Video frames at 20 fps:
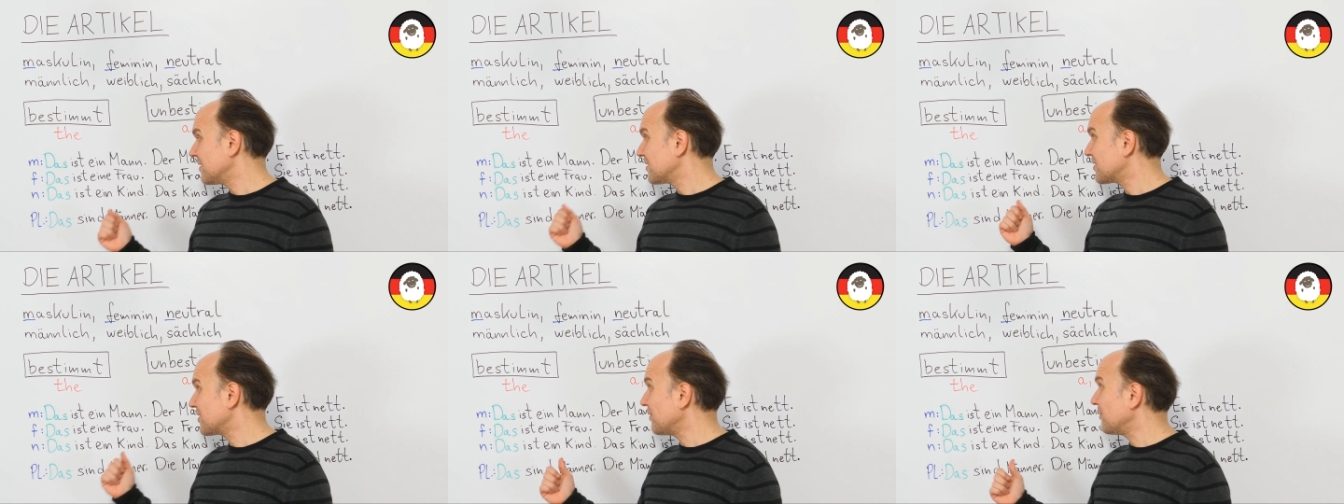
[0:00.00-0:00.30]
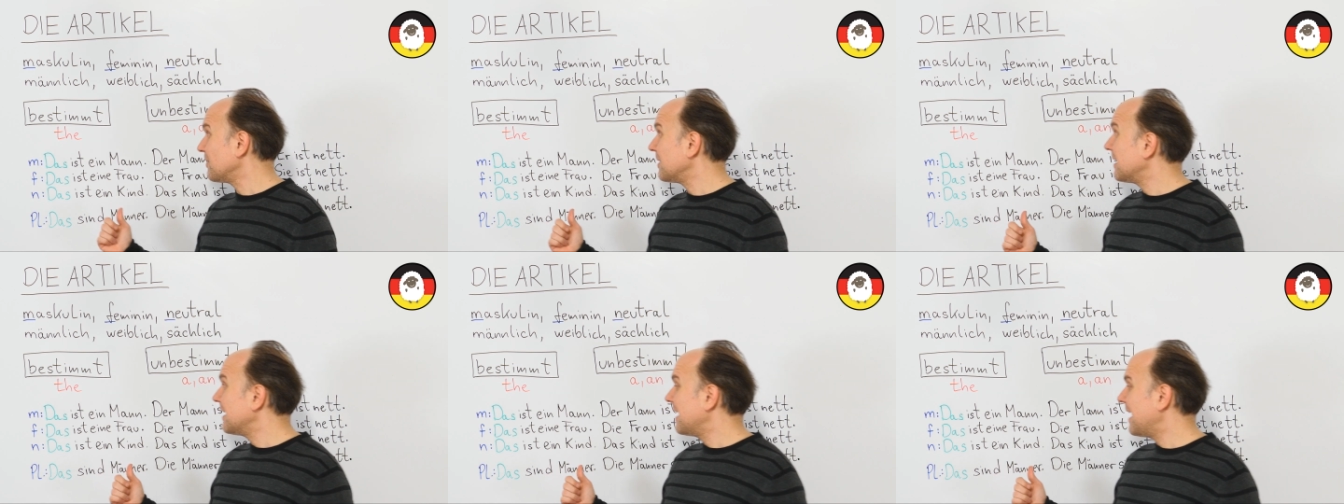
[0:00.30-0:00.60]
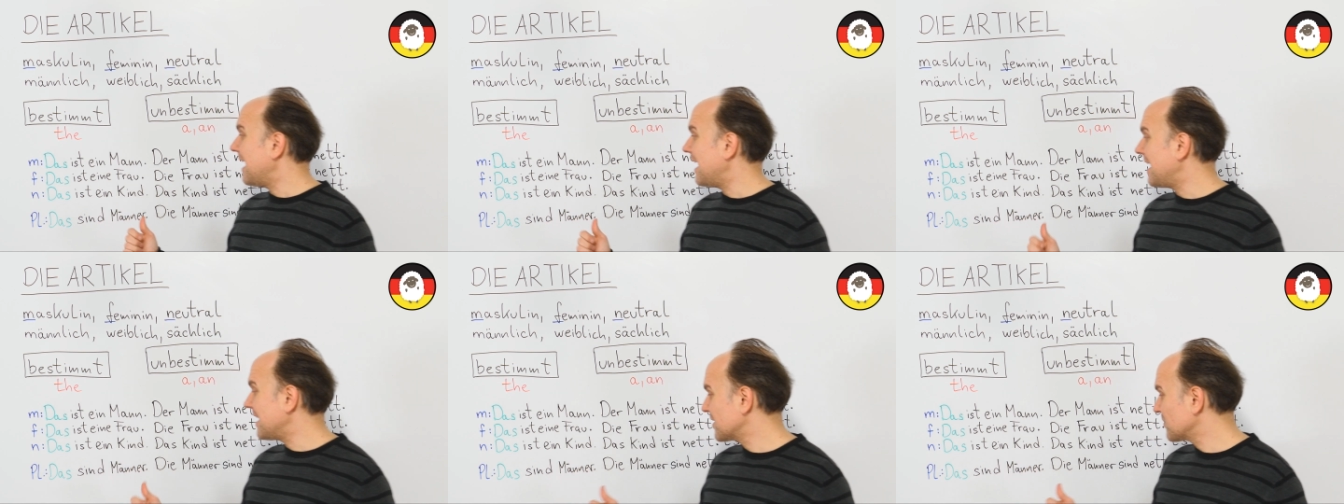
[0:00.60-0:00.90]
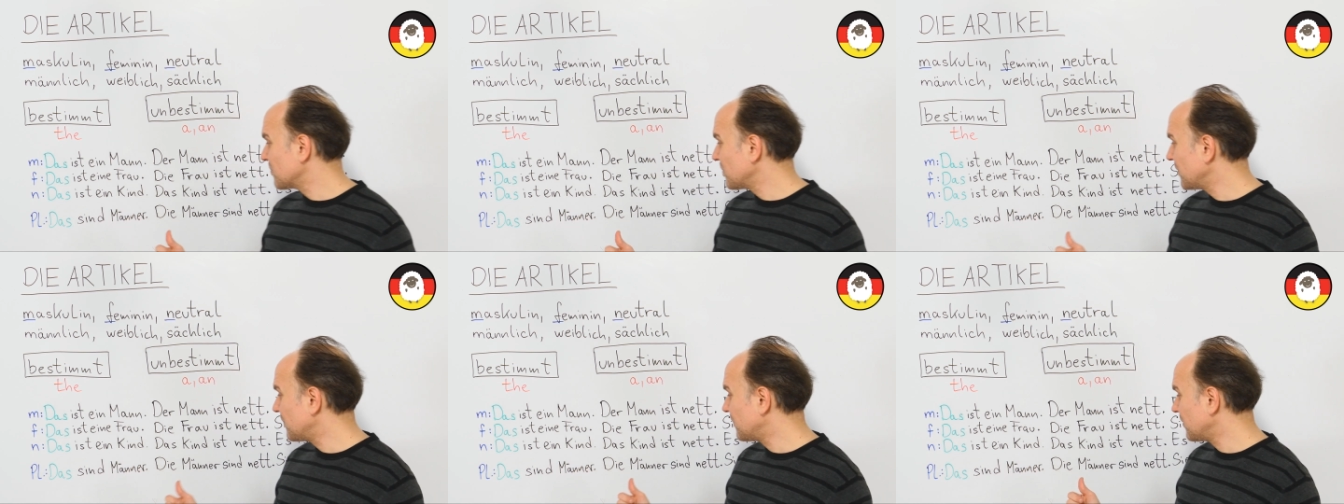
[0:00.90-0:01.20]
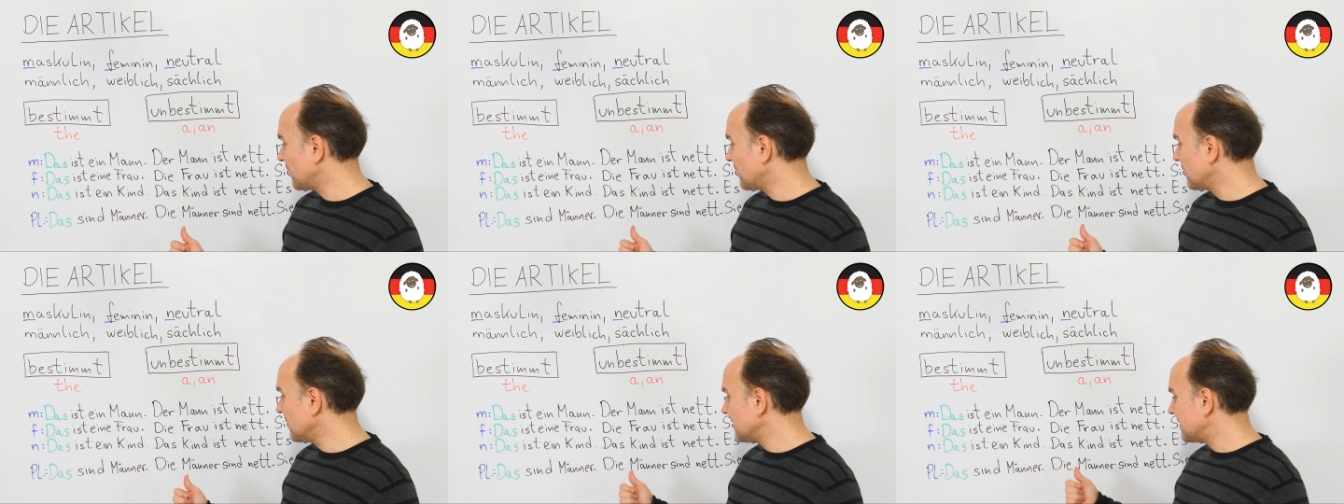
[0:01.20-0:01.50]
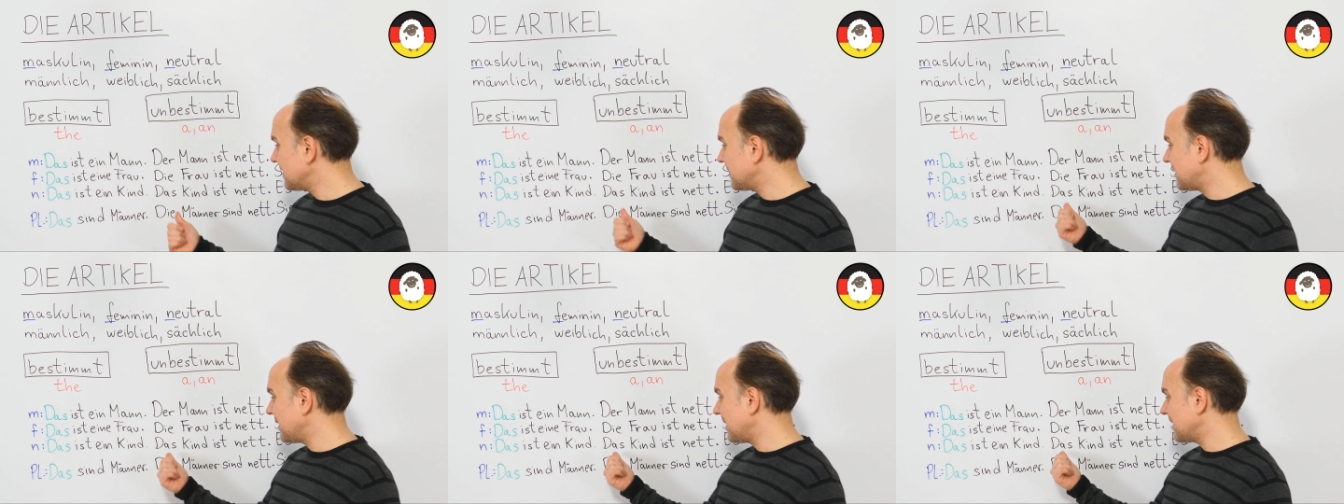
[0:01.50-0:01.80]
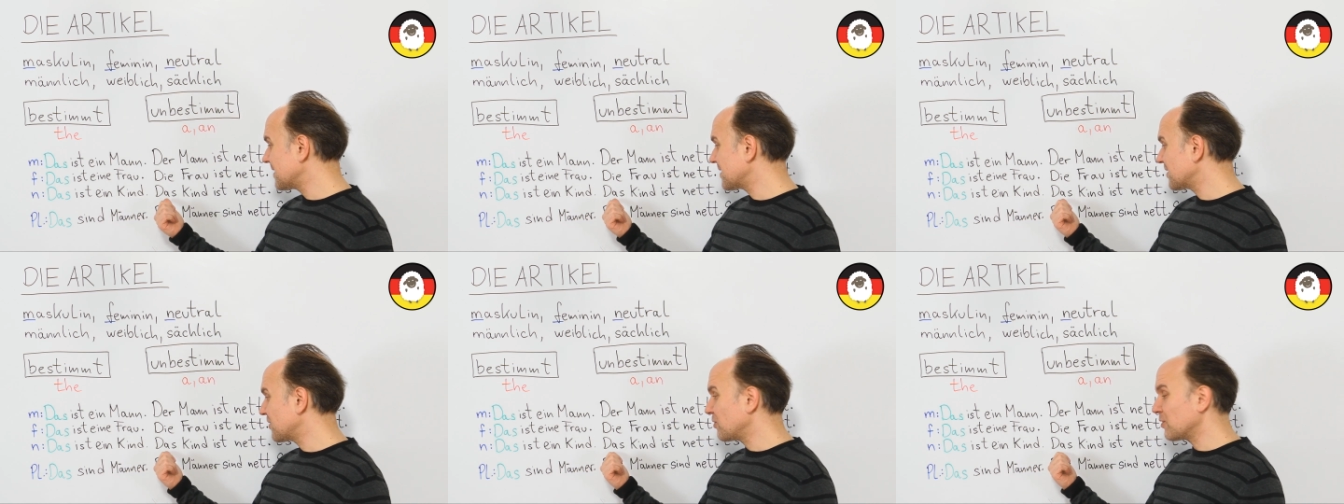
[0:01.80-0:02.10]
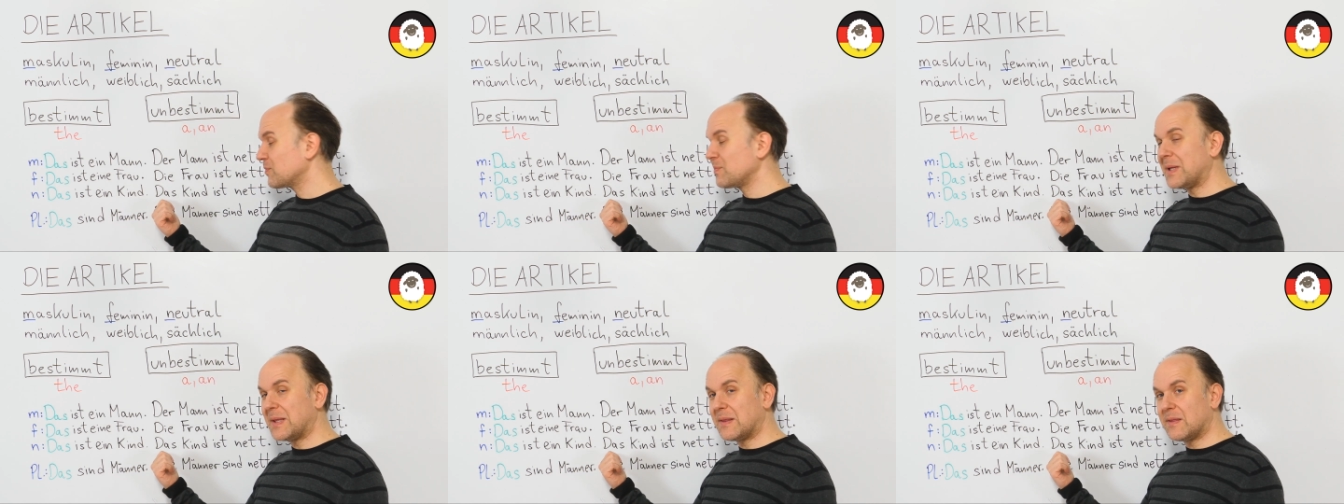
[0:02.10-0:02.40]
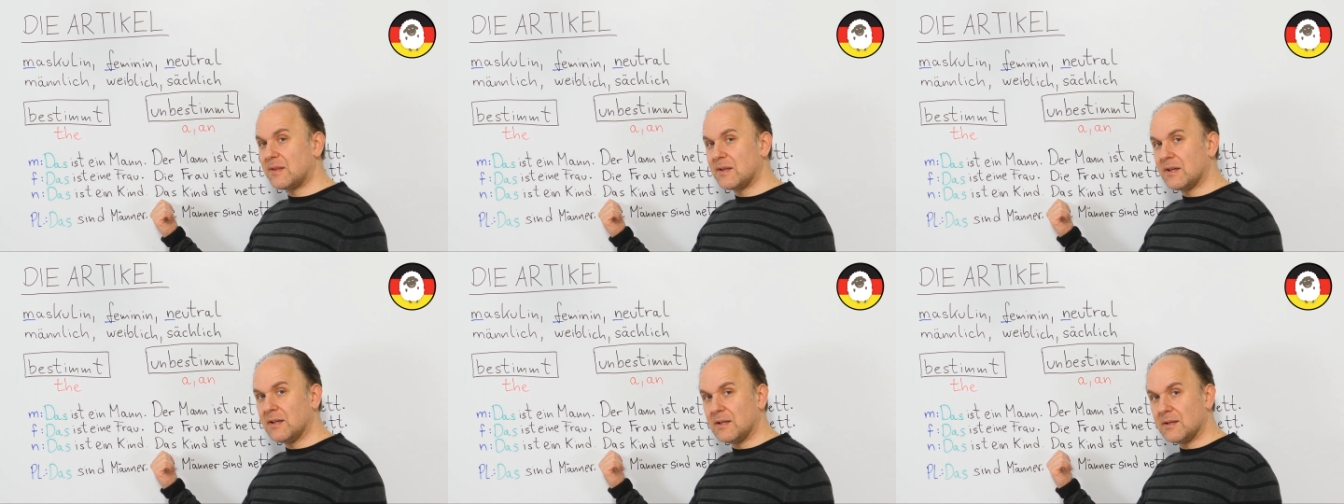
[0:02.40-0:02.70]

So, as we've learned, das could mean